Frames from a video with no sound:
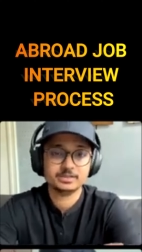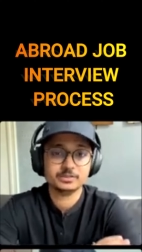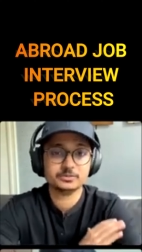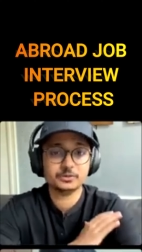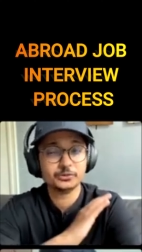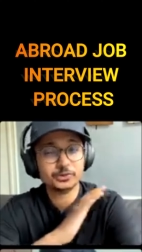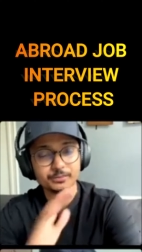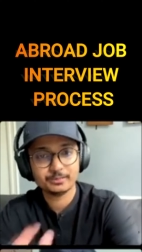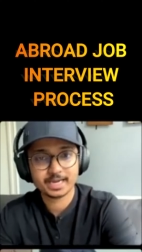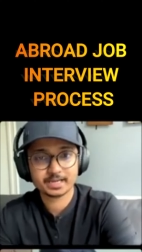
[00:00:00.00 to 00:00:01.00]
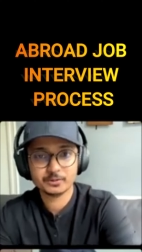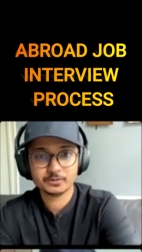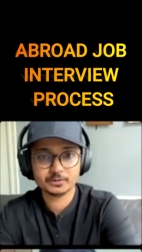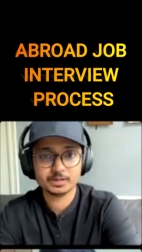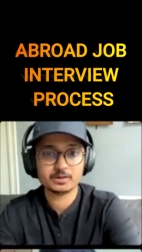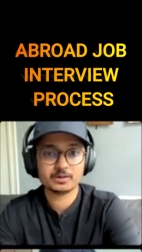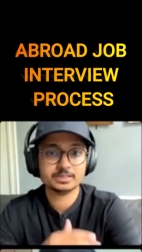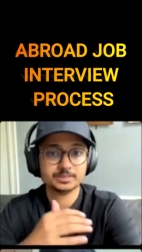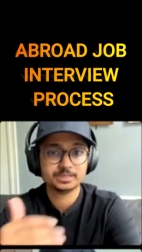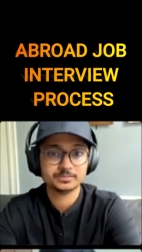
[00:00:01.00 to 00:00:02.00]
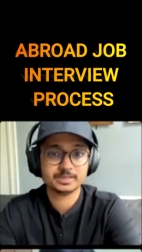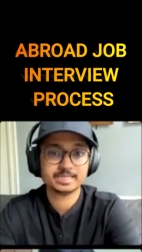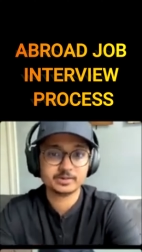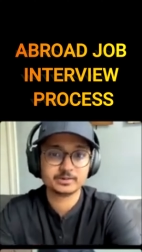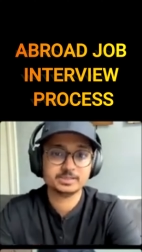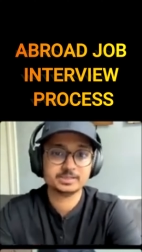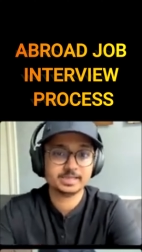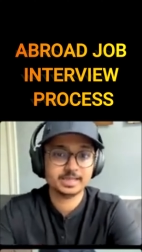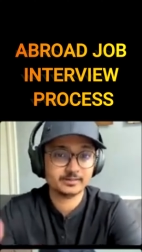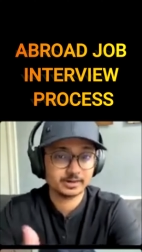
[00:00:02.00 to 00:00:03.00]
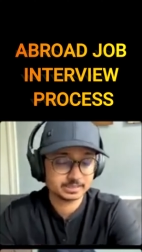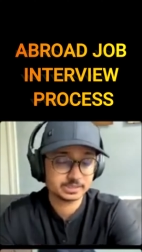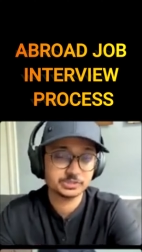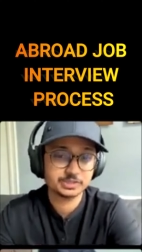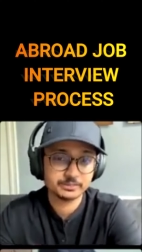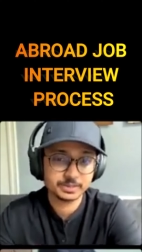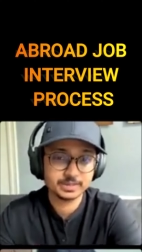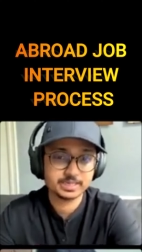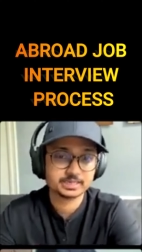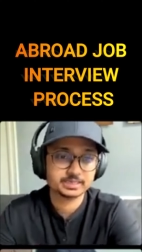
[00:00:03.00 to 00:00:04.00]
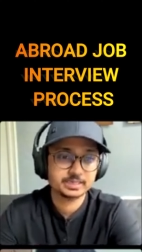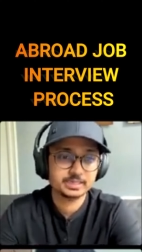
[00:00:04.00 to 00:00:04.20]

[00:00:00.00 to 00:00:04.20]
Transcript: You do your background work on the specific technologies that they have asked you to implement.